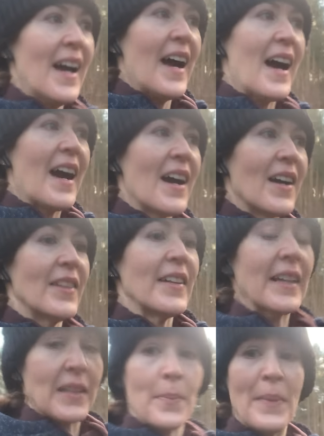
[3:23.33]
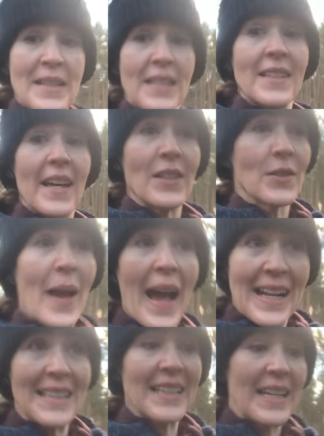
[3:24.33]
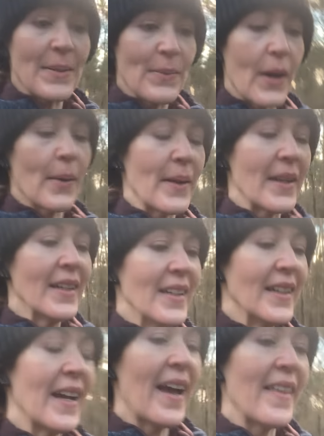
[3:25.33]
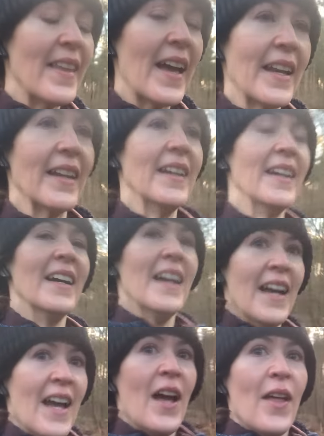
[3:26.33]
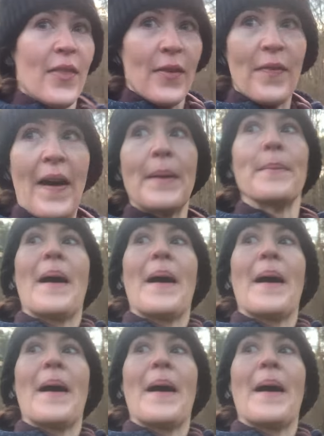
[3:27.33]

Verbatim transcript: and I'd committed then, so I had to keep going. And then the van